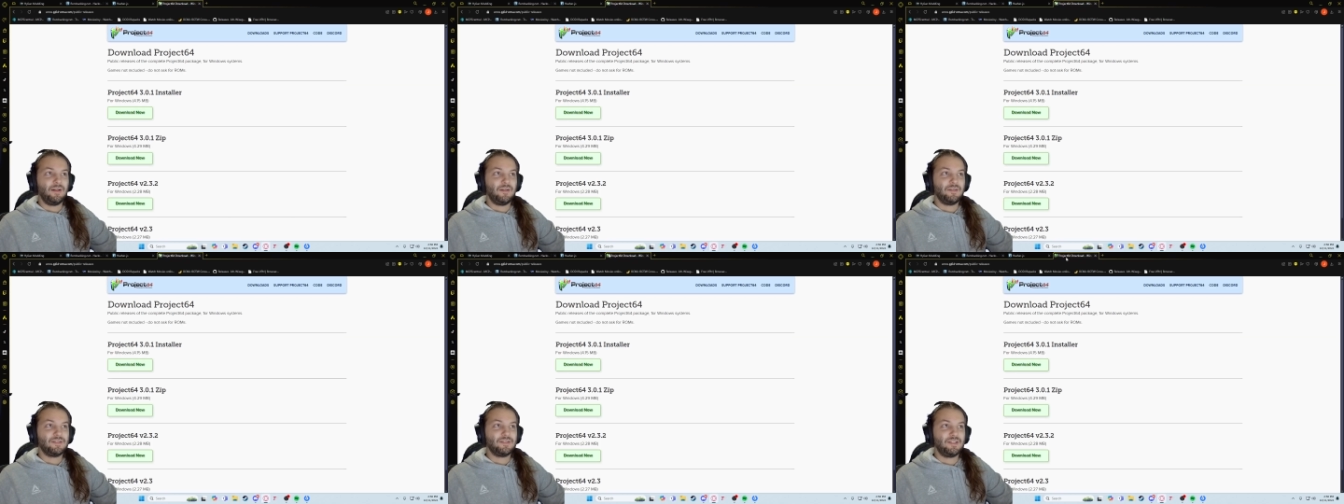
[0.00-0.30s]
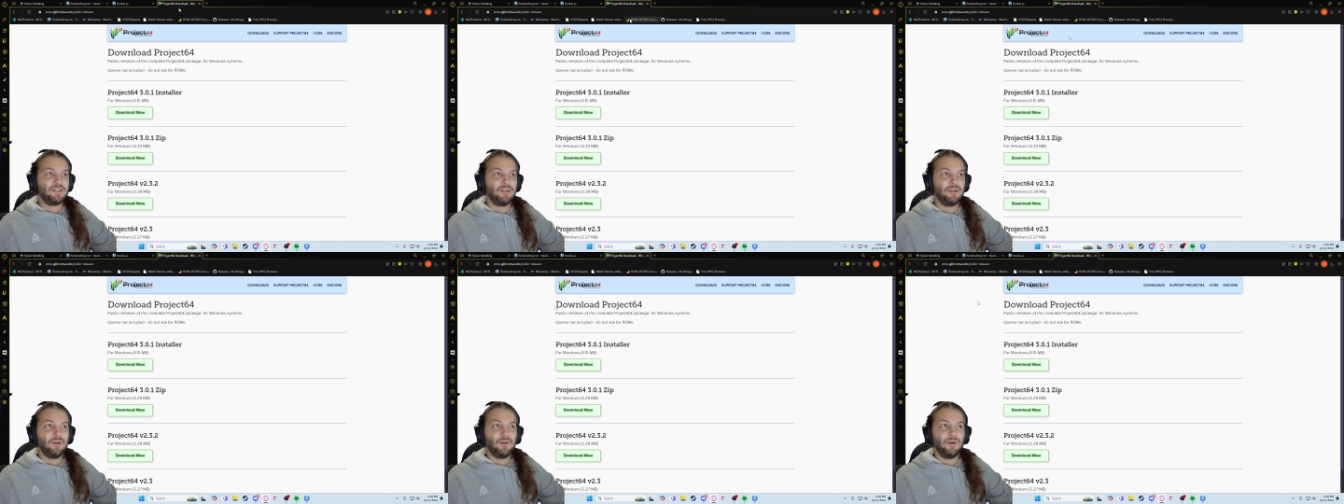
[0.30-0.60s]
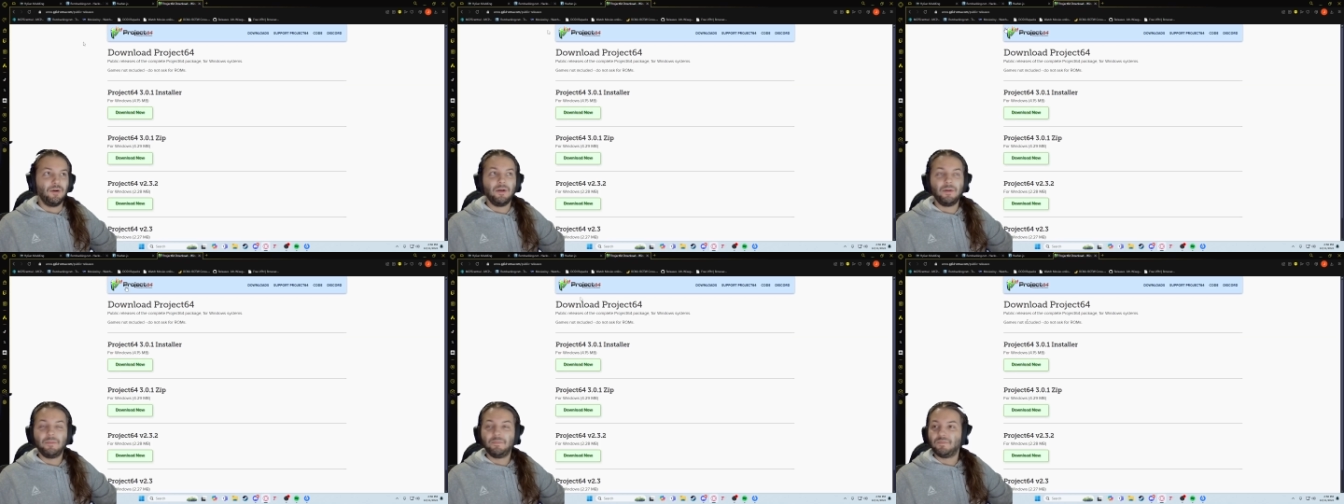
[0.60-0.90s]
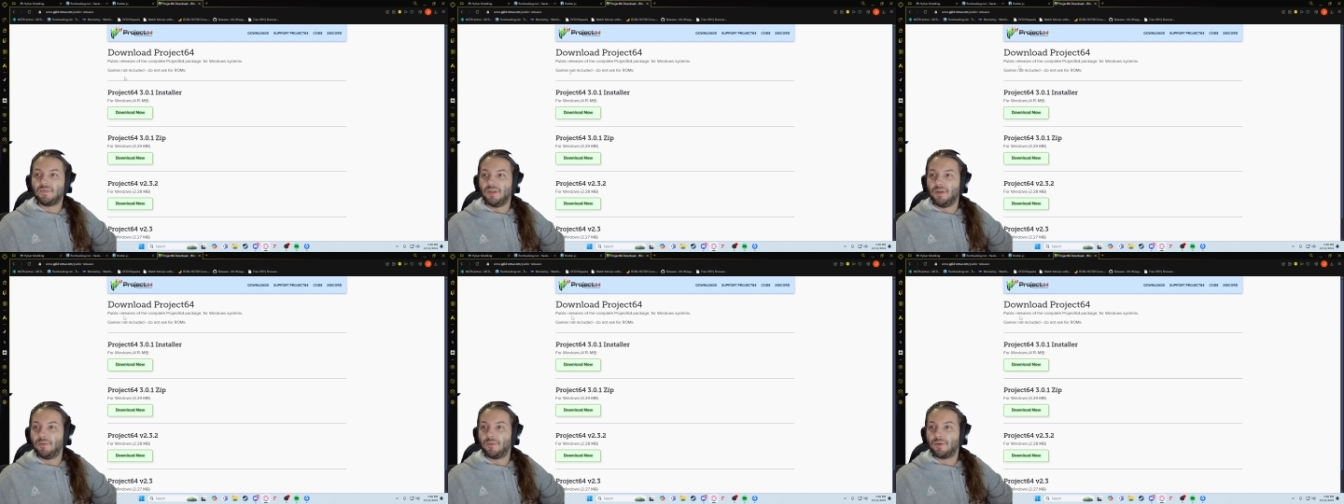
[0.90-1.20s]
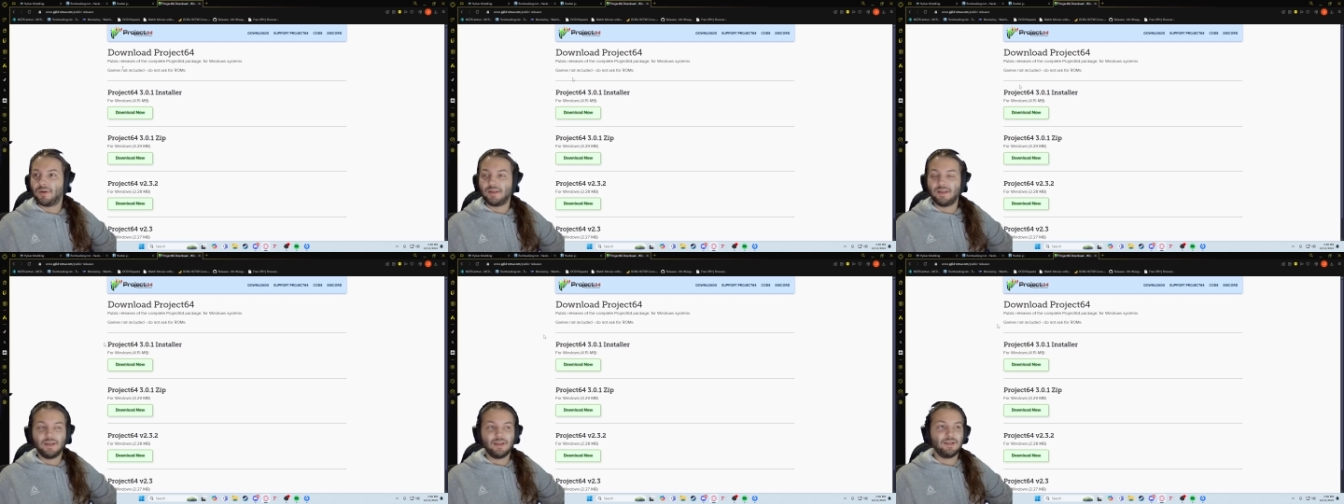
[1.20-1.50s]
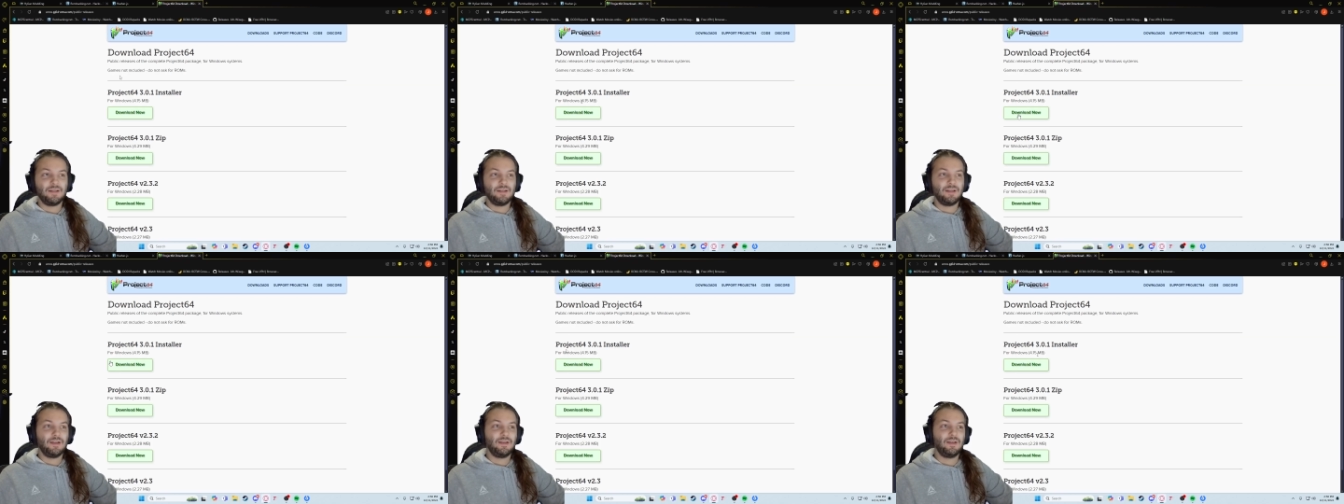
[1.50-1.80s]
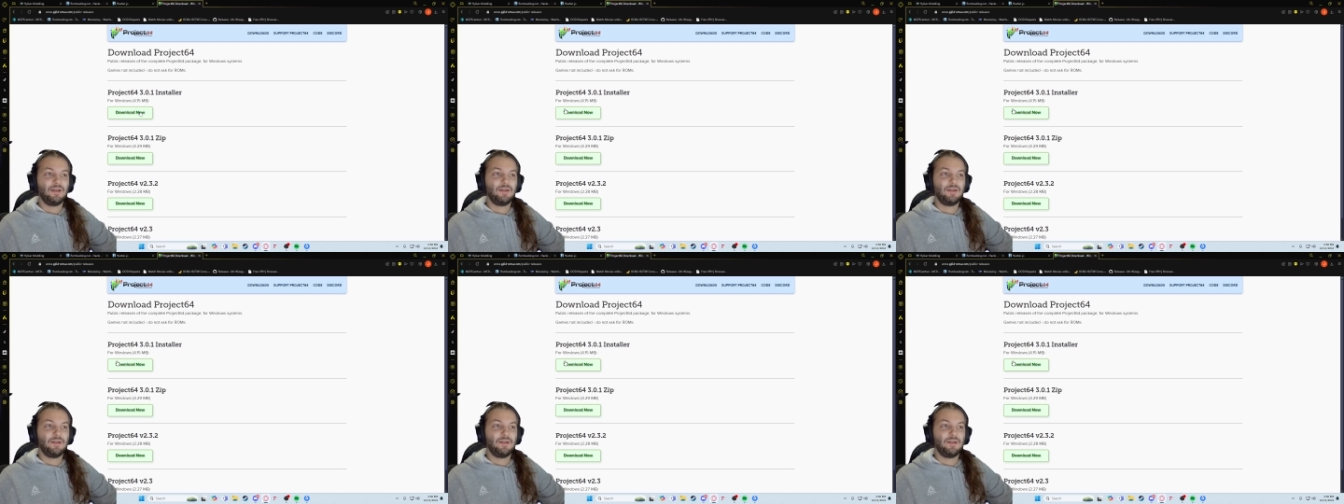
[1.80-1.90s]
also you want to get